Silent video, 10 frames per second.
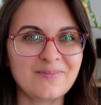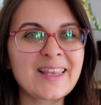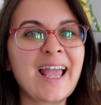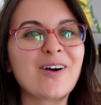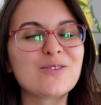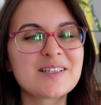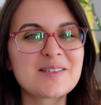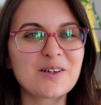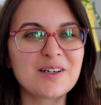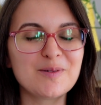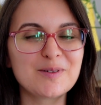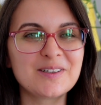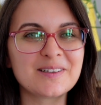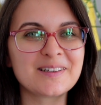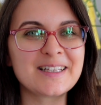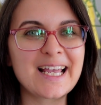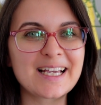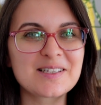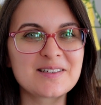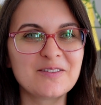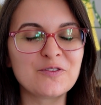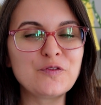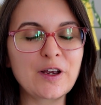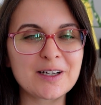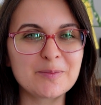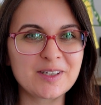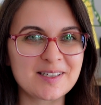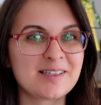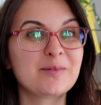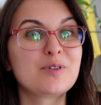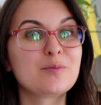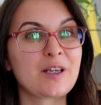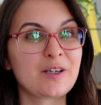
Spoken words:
Now, let's talk about the next very big step in my